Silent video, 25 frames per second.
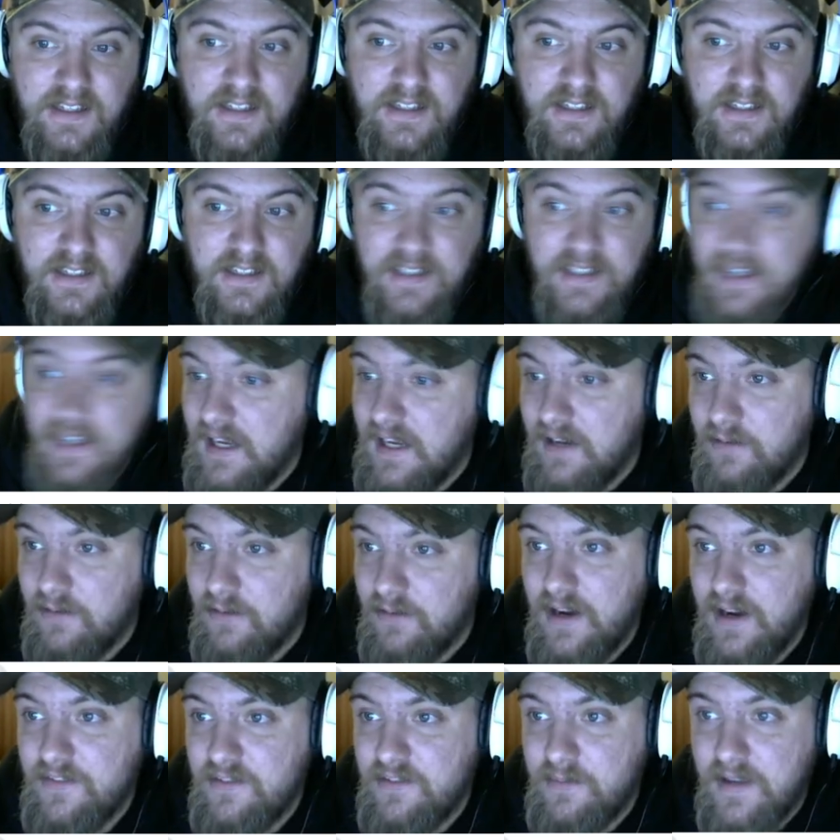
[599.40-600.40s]
yeah,
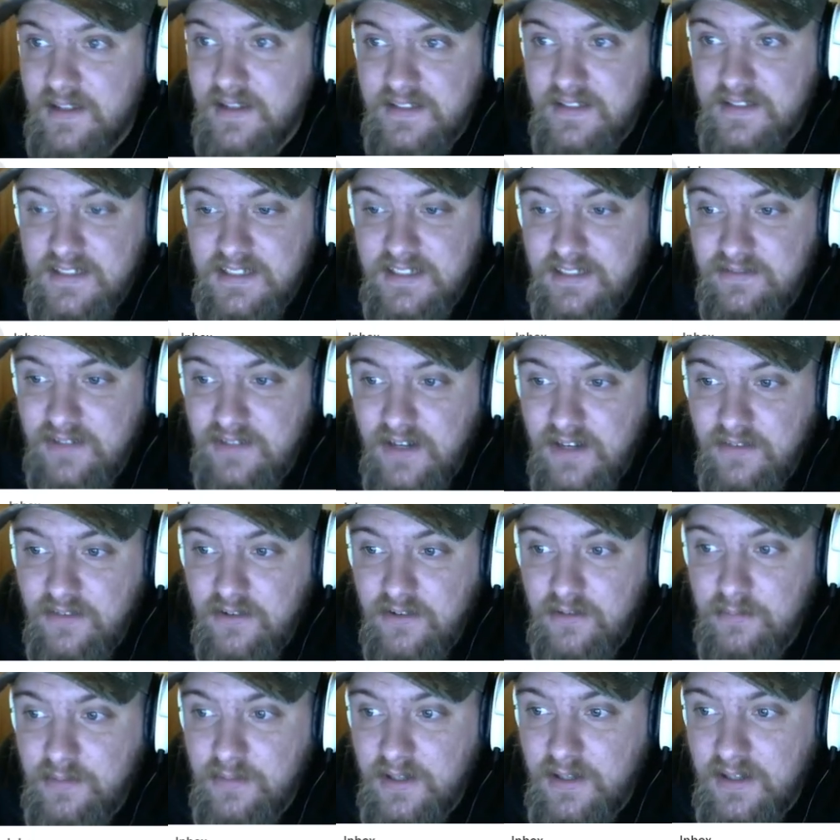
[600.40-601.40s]
right off the bat,
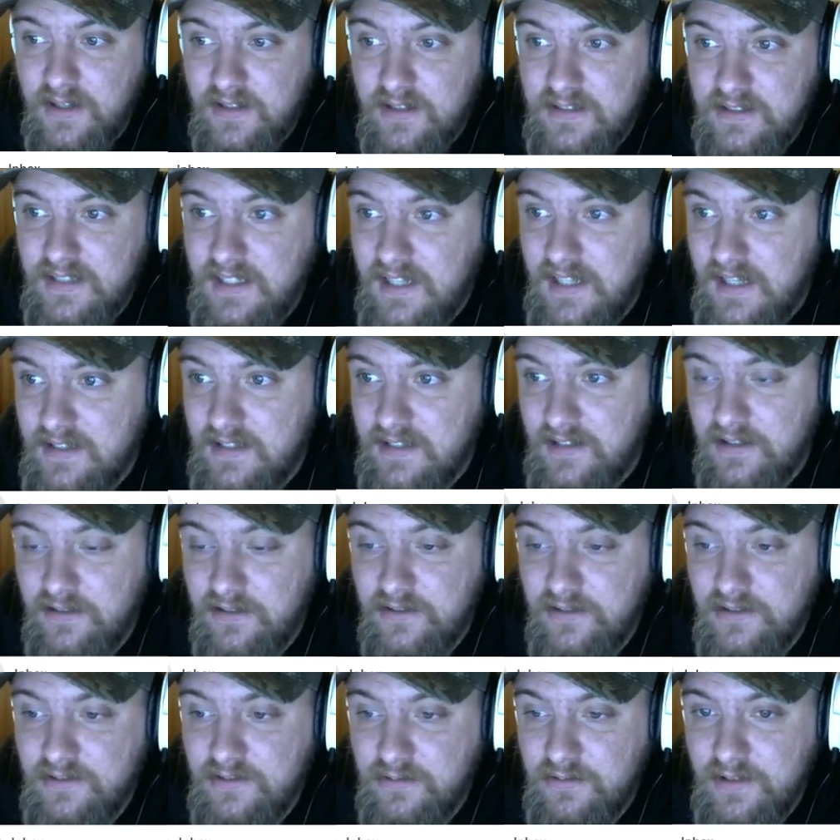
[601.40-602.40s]
$6,500. It has
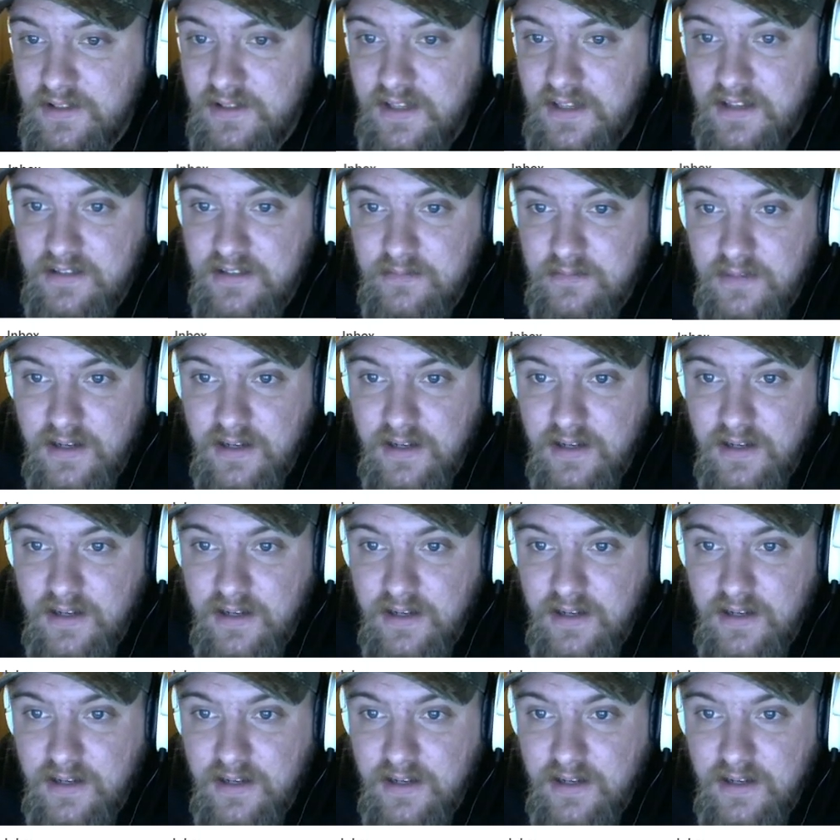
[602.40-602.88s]
120,000